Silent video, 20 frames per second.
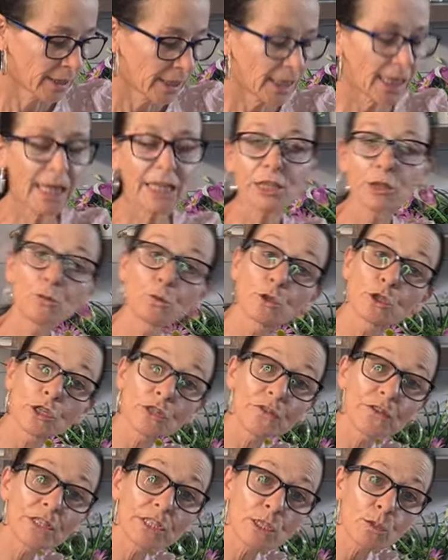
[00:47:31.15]
Like you would
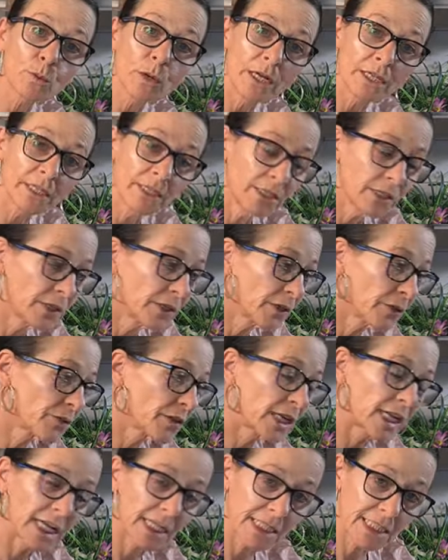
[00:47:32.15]
on the on
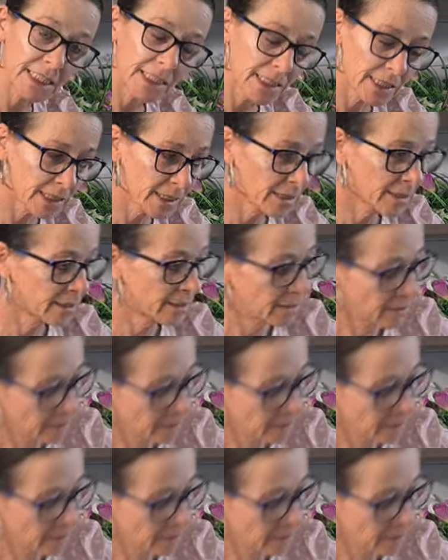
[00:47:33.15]
the lantern,